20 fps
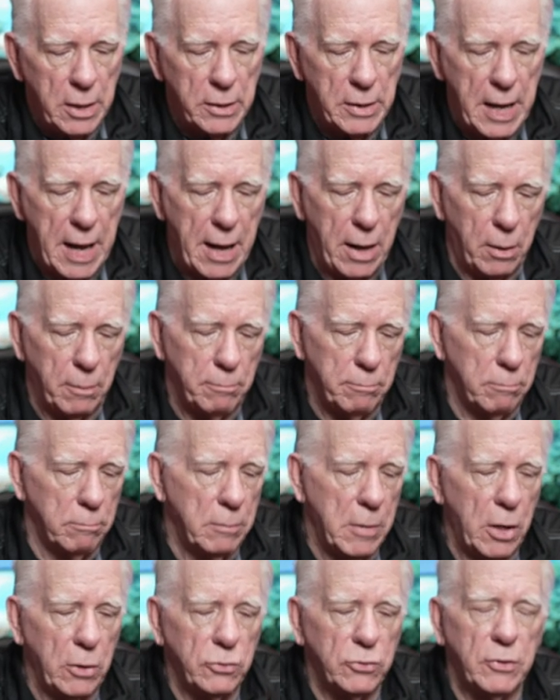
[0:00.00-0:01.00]
Now,
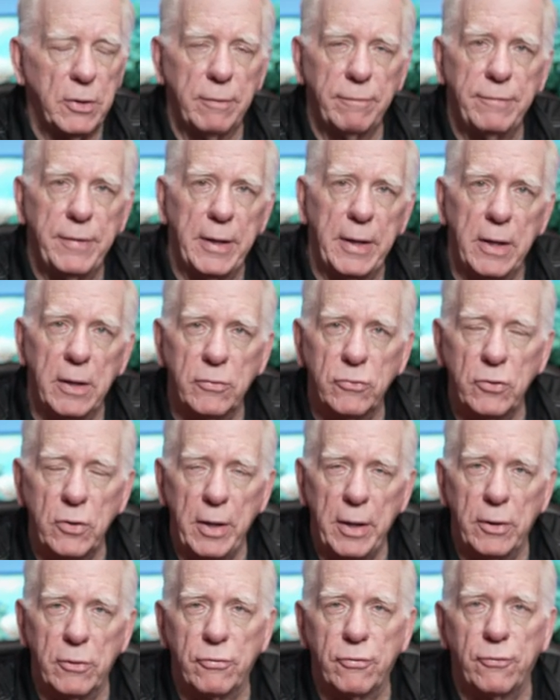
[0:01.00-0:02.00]
most of this
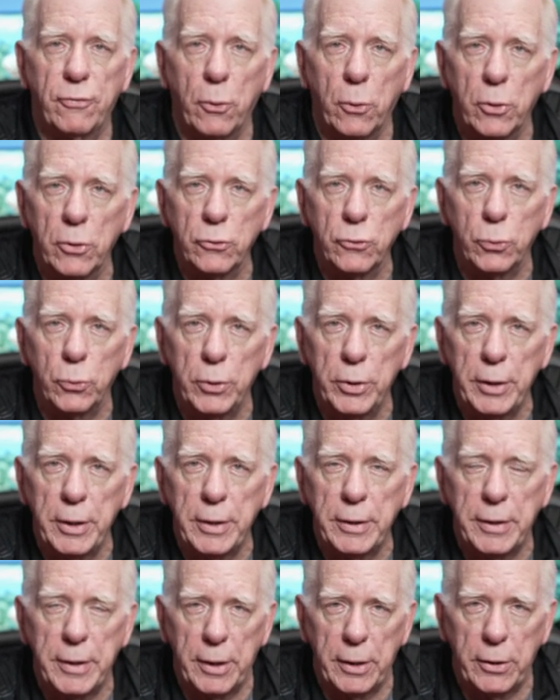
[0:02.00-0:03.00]
is four
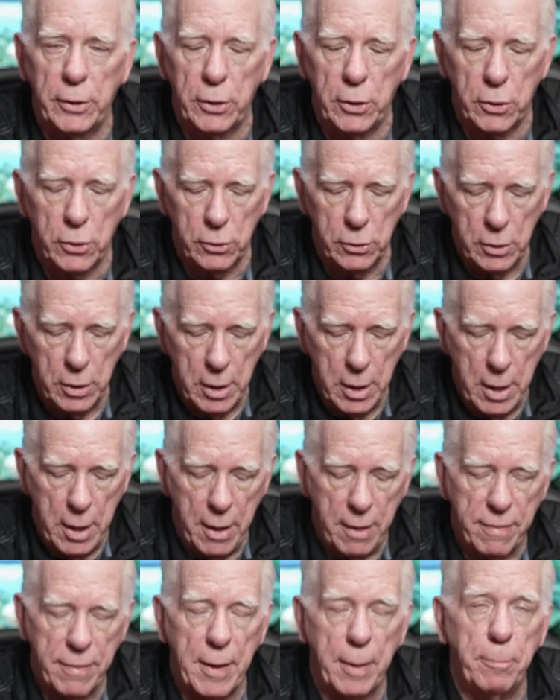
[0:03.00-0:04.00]
twenty denier.
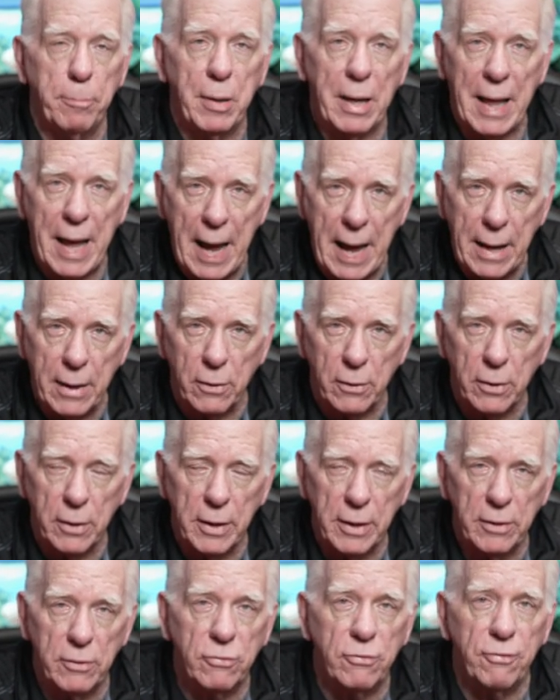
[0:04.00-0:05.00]
The bladder
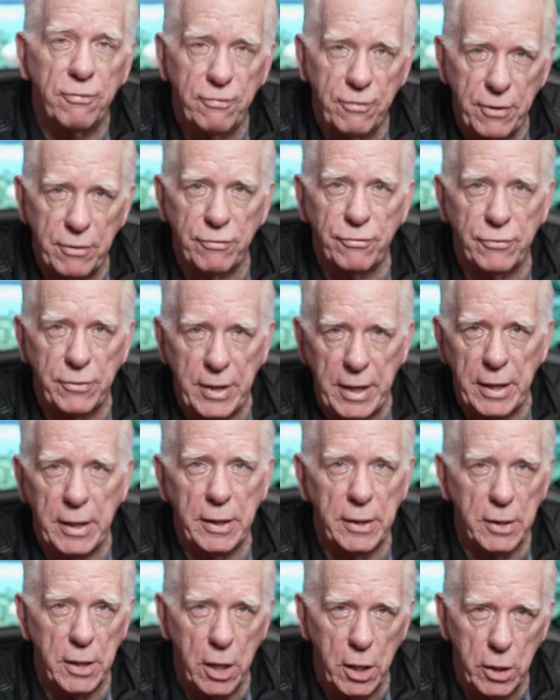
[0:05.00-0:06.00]
is
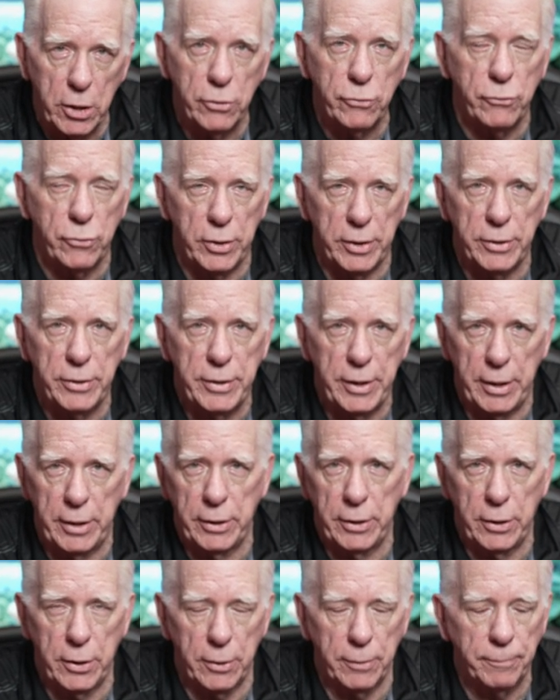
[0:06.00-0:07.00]
fifteen hundred
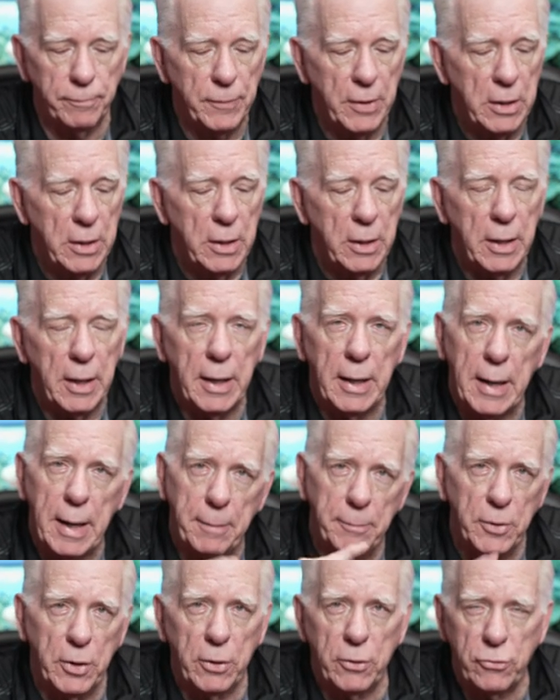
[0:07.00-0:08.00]
denier. And
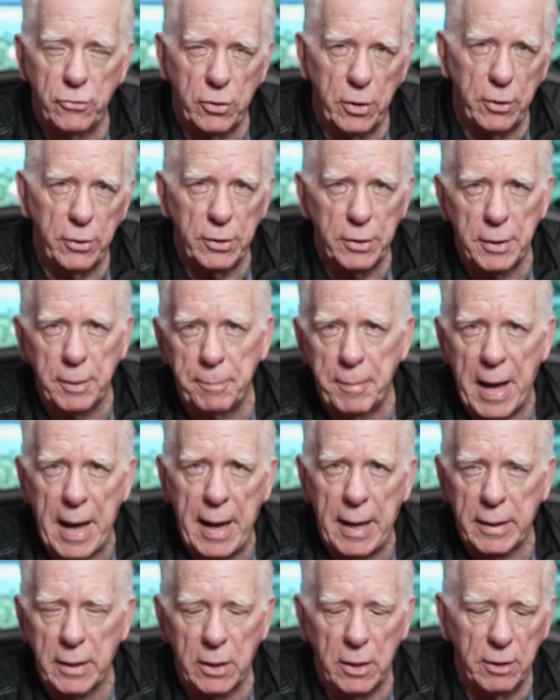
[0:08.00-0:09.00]
I'm gonna show you the
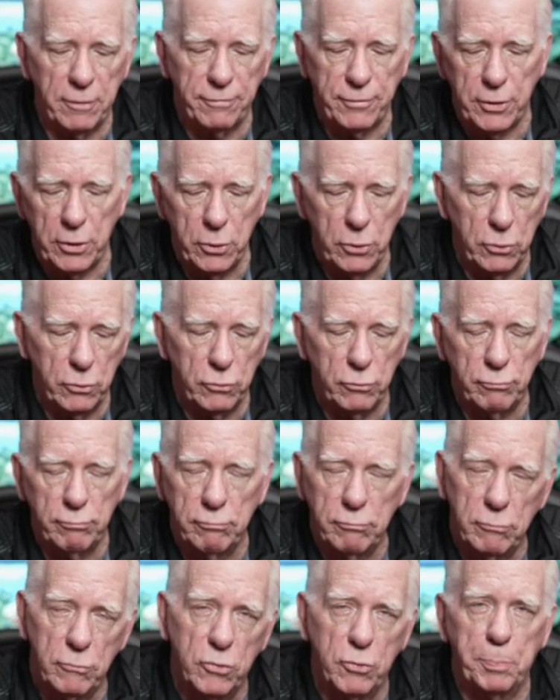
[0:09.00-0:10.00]
back in a few
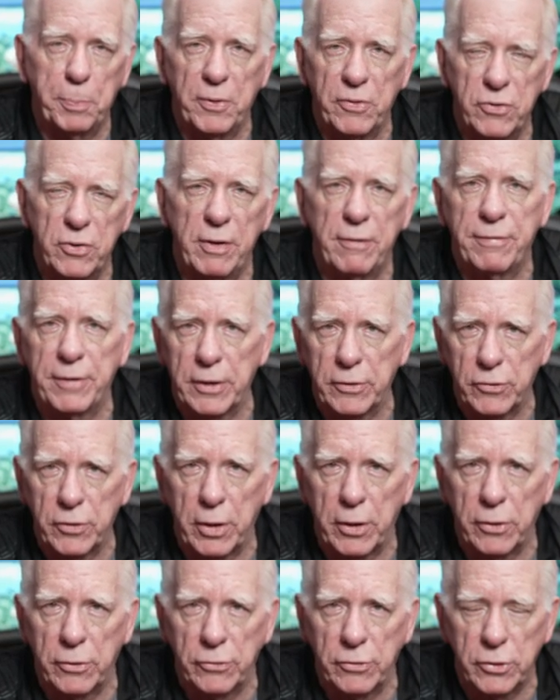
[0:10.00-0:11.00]
specifics
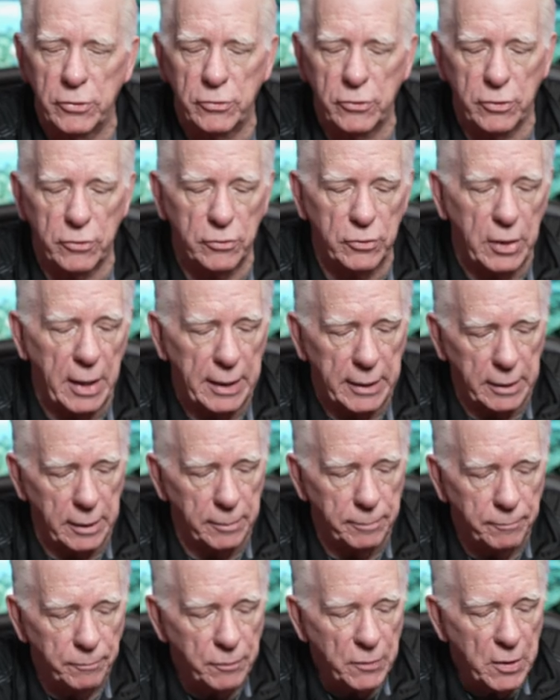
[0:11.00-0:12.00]
here in just a second.